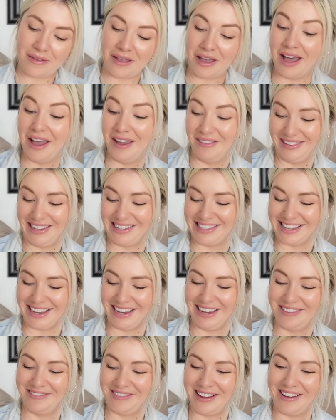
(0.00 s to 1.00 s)
I'm
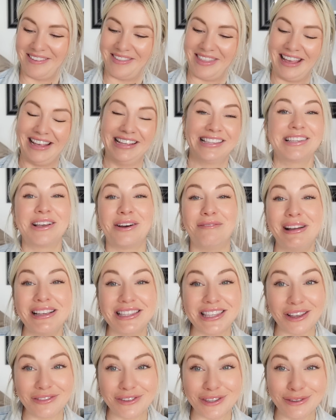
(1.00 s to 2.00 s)
excited about these. Got
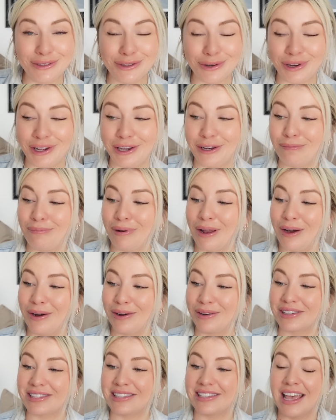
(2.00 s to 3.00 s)
myself some toilet
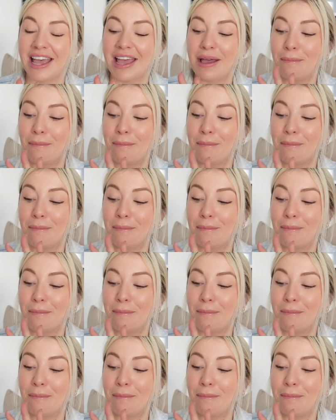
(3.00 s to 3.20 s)
blocks.